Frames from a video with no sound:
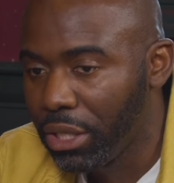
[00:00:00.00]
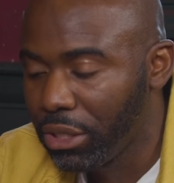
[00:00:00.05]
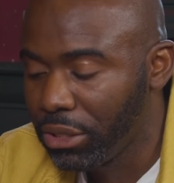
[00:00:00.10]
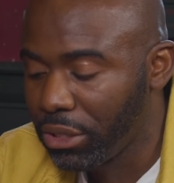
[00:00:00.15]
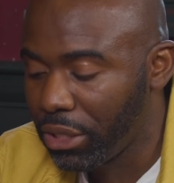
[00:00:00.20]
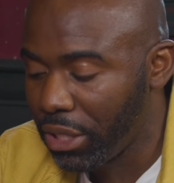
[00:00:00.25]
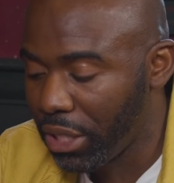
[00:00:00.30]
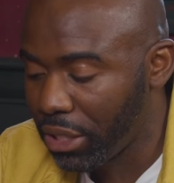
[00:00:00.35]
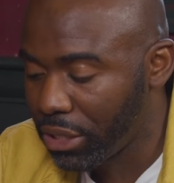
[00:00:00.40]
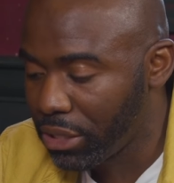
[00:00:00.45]

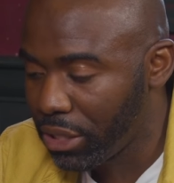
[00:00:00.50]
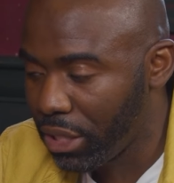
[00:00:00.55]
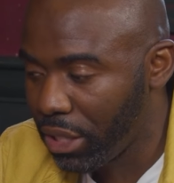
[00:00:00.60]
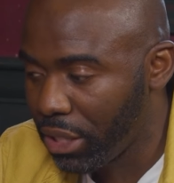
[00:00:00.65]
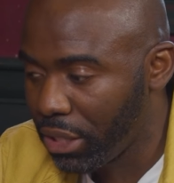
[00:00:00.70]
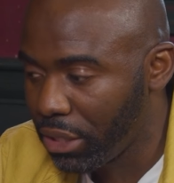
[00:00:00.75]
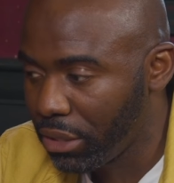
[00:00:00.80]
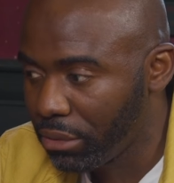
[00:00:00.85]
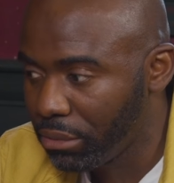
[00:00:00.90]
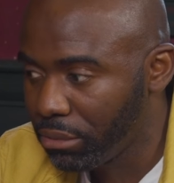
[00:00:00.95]
The next
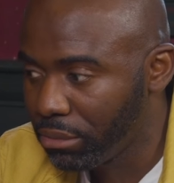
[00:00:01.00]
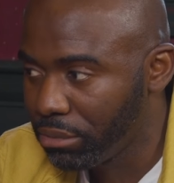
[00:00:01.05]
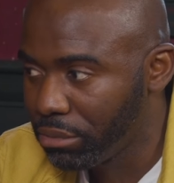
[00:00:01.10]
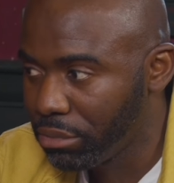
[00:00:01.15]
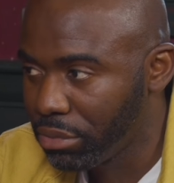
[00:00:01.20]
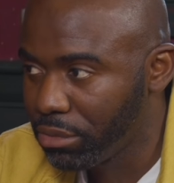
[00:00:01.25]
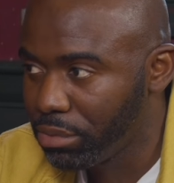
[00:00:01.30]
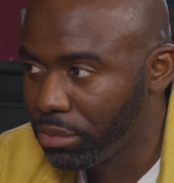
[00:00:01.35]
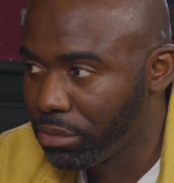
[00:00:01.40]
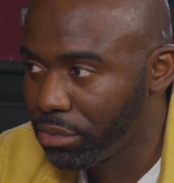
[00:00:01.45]
day,
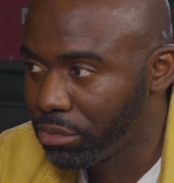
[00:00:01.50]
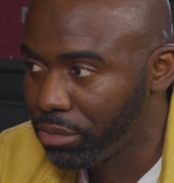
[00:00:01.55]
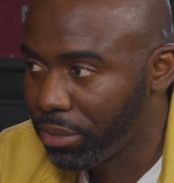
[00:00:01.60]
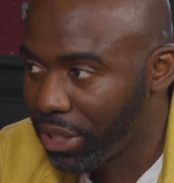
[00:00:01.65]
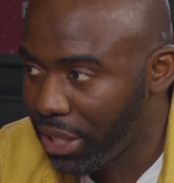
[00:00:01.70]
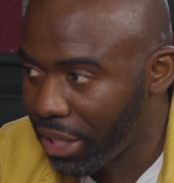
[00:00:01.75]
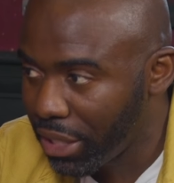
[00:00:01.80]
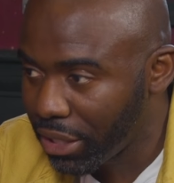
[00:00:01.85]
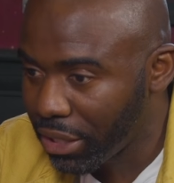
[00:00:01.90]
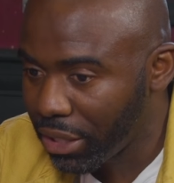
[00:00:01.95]
spoke to my
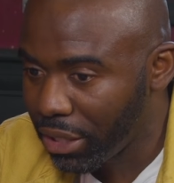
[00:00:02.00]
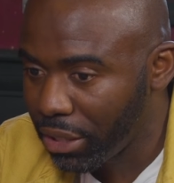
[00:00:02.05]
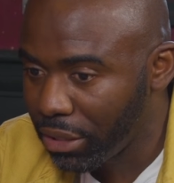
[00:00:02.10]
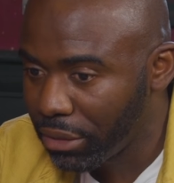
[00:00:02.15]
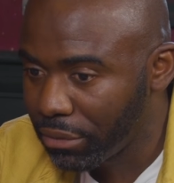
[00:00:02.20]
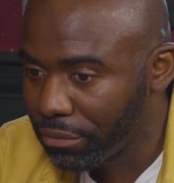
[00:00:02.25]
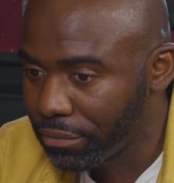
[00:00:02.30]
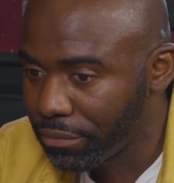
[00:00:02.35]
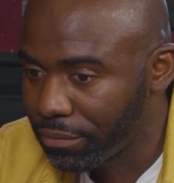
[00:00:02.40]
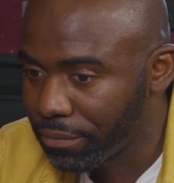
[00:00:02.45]
dad again.